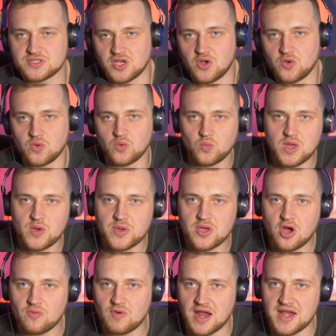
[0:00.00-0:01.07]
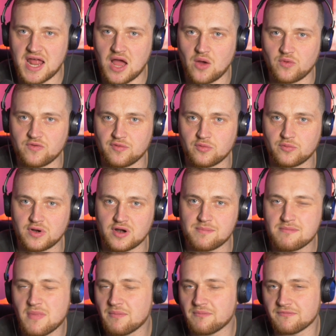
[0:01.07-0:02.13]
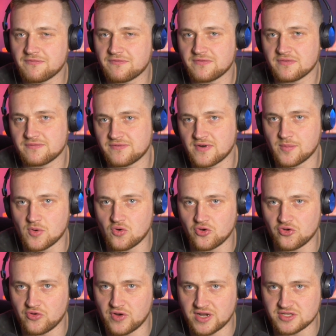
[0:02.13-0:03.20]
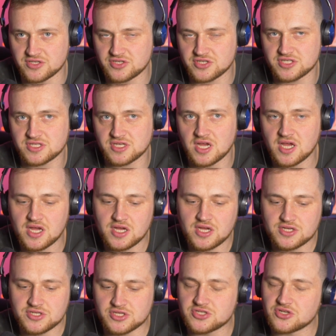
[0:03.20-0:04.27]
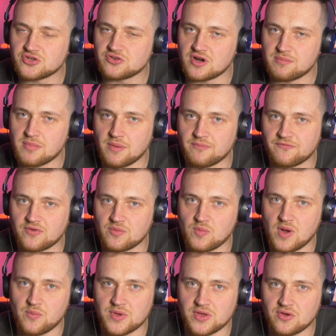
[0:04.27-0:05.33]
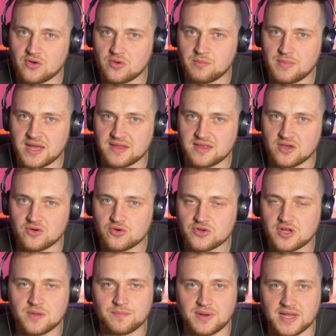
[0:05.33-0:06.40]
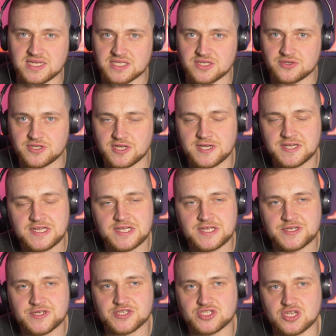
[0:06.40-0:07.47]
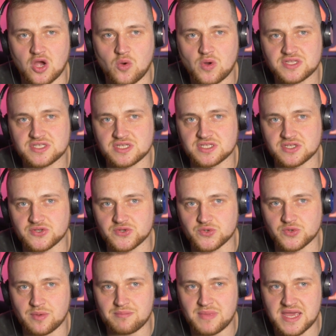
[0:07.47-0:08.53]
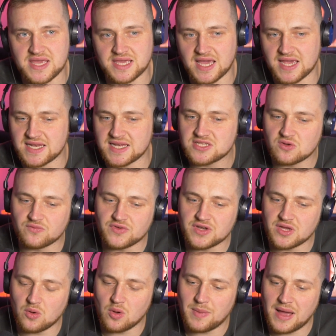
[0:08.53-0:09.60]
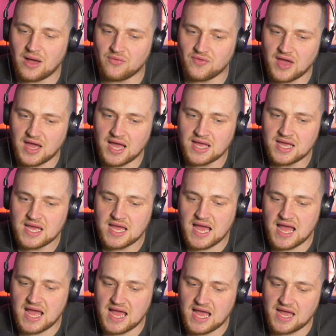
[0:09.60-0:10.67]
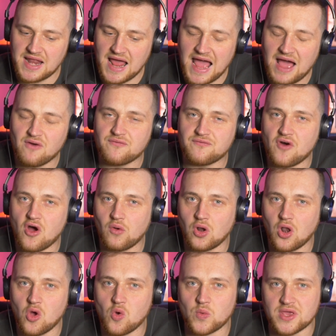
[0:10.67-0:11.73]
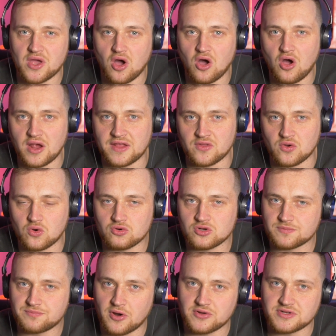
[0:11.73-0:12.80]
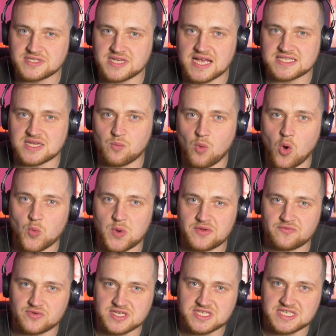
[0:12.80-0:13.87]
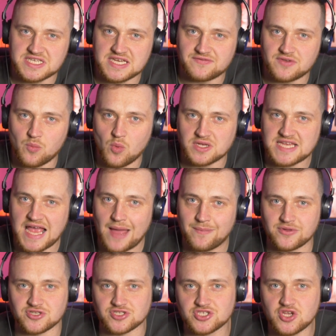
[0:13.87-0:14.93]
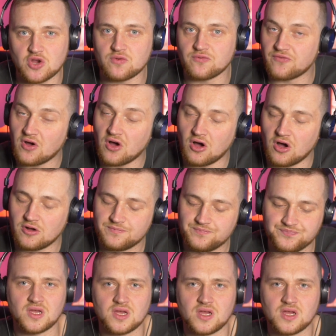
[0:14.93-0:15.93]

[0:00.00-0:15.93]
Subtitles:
So where we are right now, we're a month from ordering, just under a month from when we made the order and placed the order. So I wanted to make a little video about that and how far along we are in the order process and what we've received and what's happened so far.